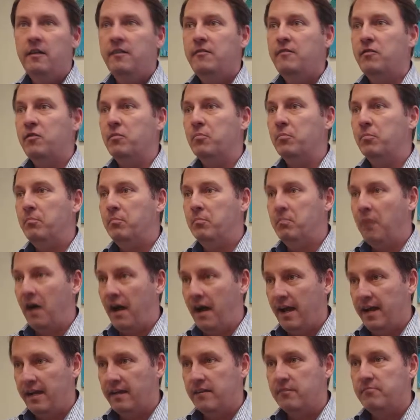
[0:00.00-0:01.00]
If you
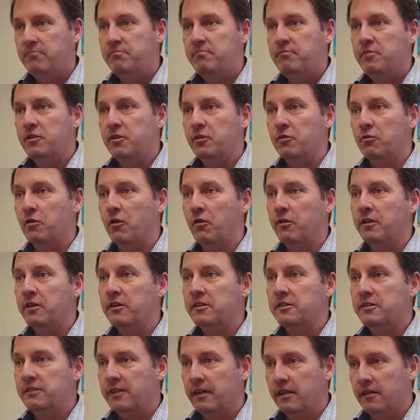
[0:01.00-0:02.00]
buy it to grow
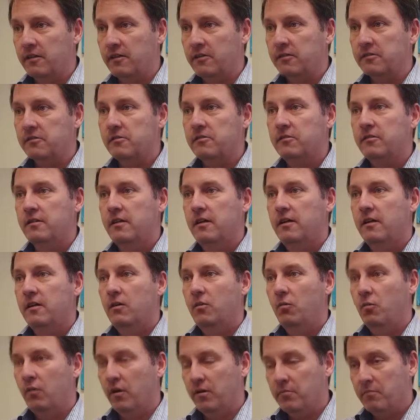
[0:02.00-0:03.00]
your cells
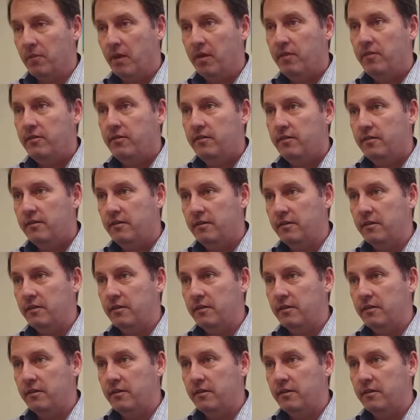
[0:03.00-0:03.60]
1 month,